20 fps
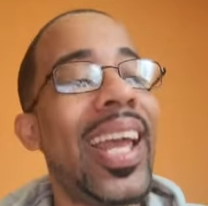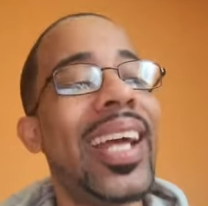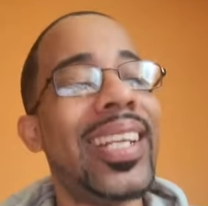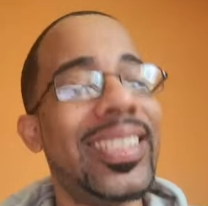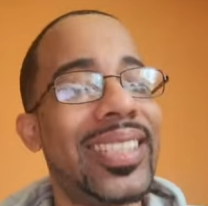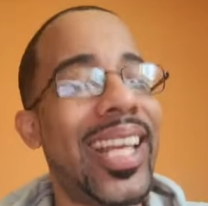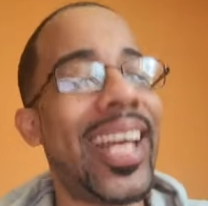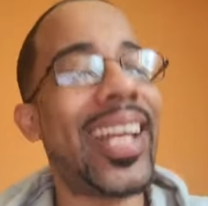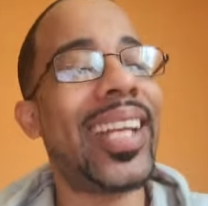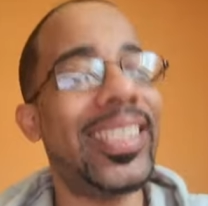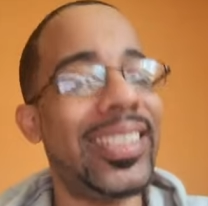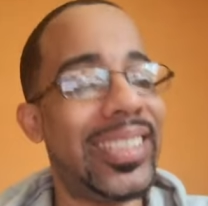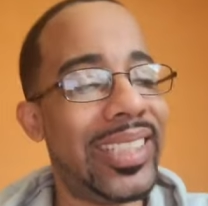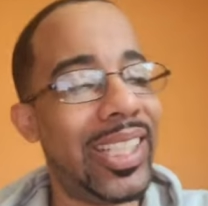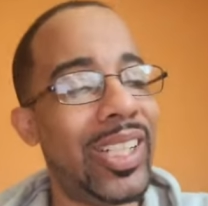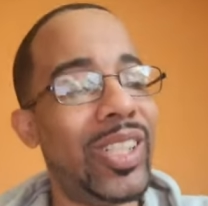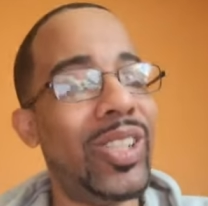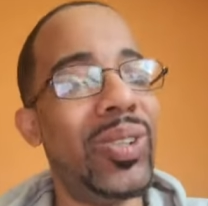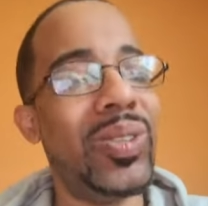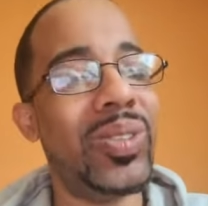as I
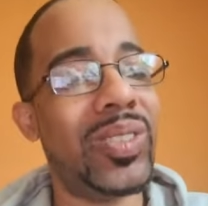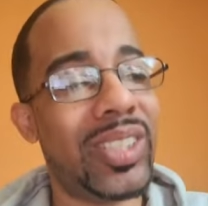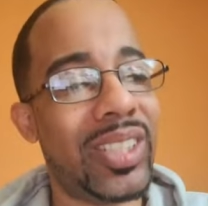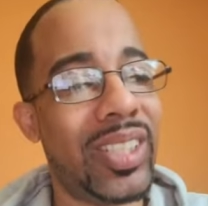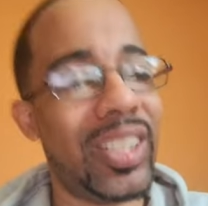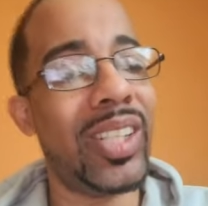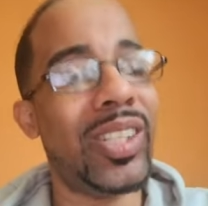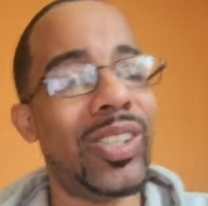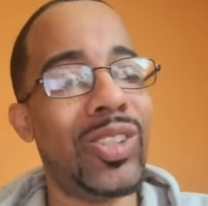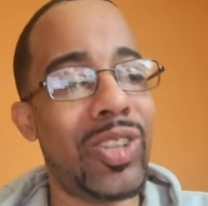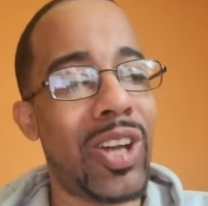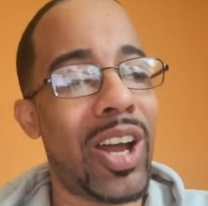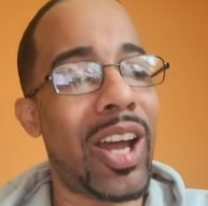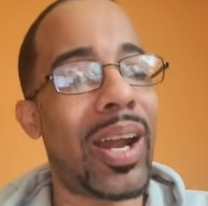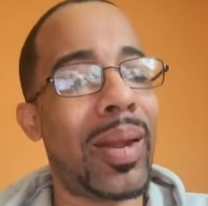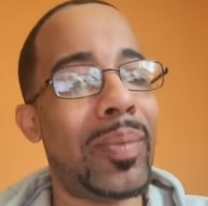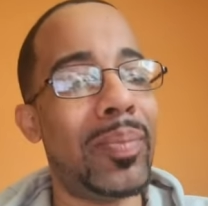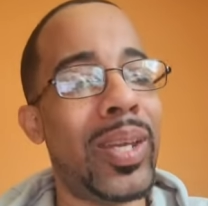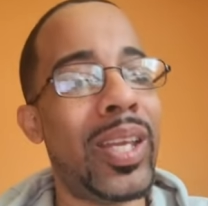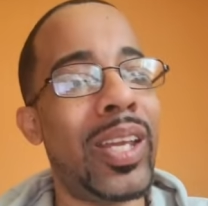continue to, you know
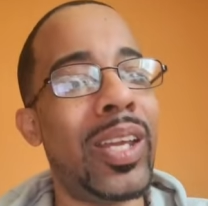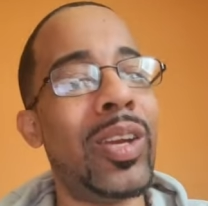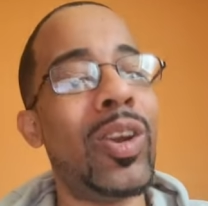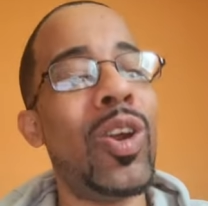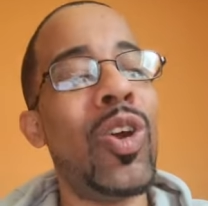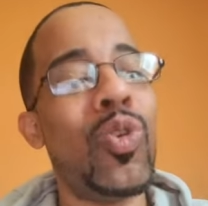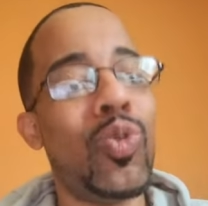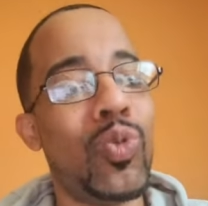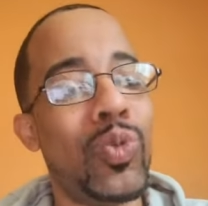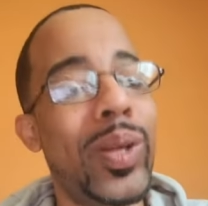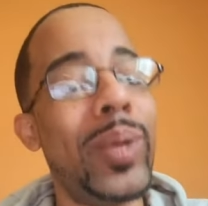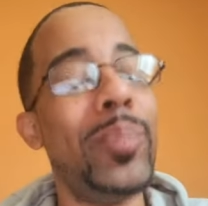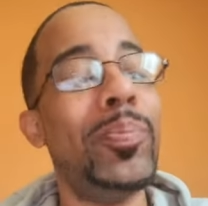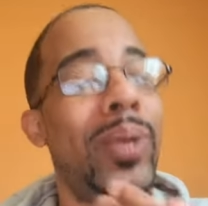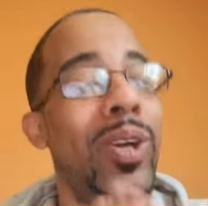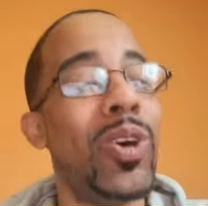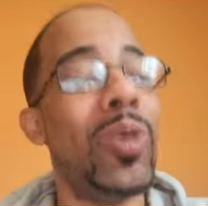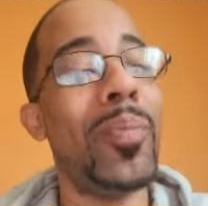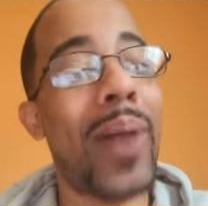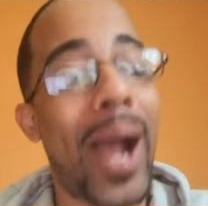what I mean,
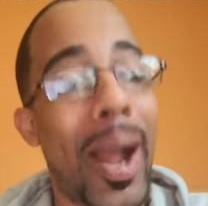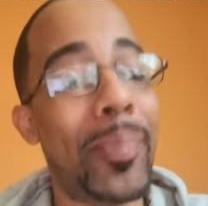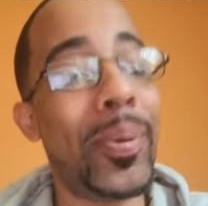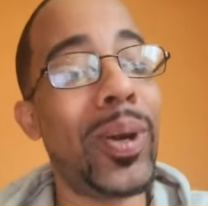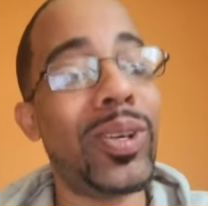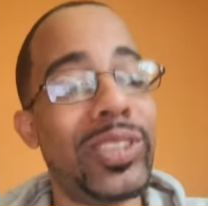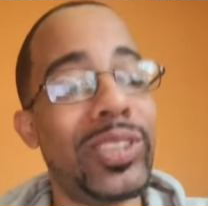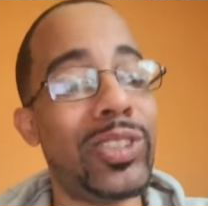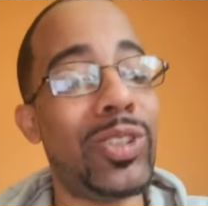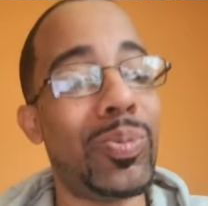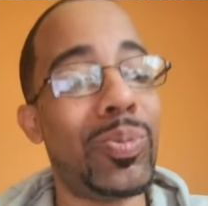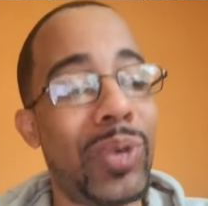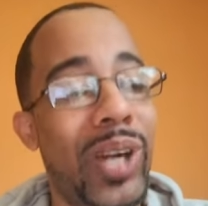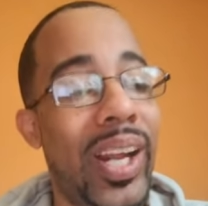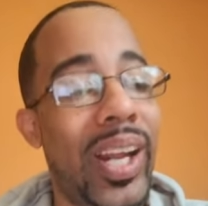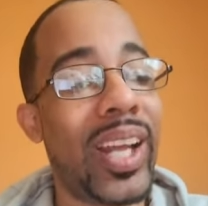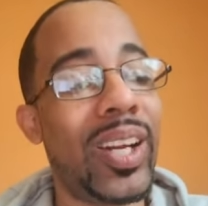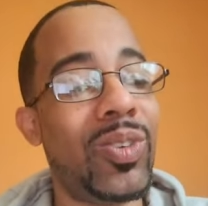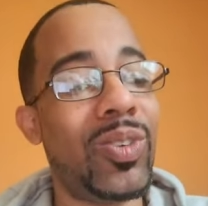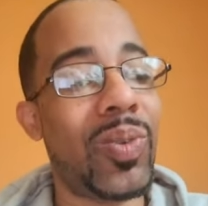rebuild my personal
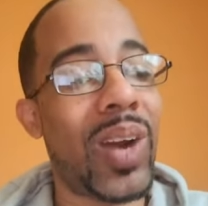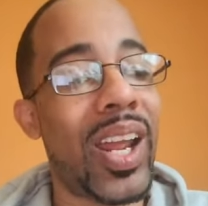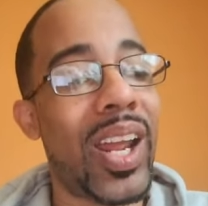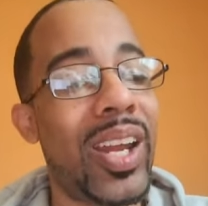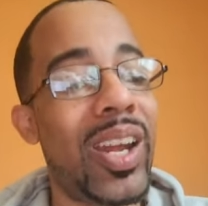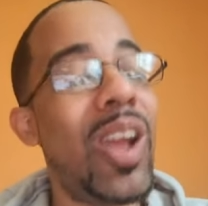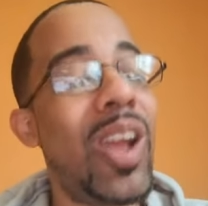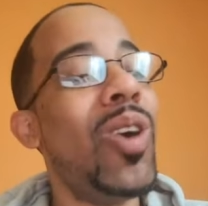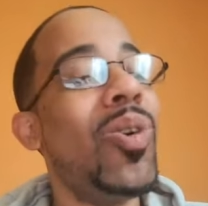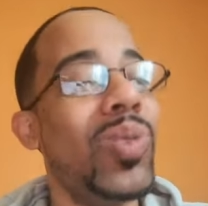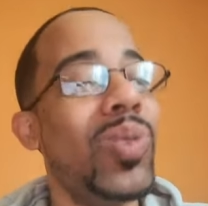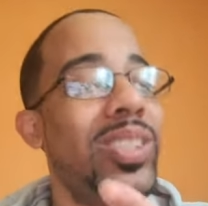brand, right?